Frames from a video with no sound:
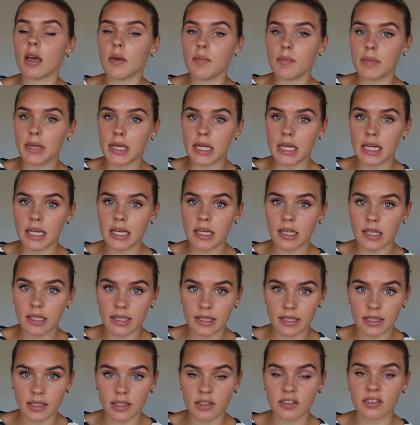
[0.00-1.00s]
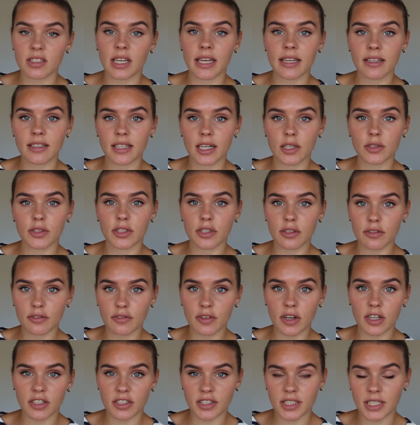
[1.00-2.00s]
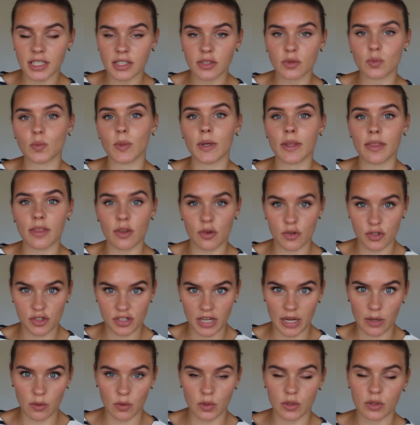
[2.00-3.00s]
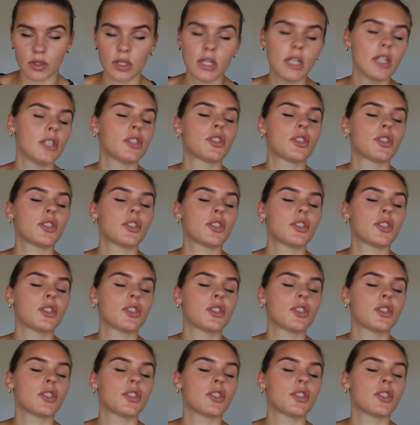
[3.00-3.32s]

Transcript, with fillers: immediately take down your faucets with your towel.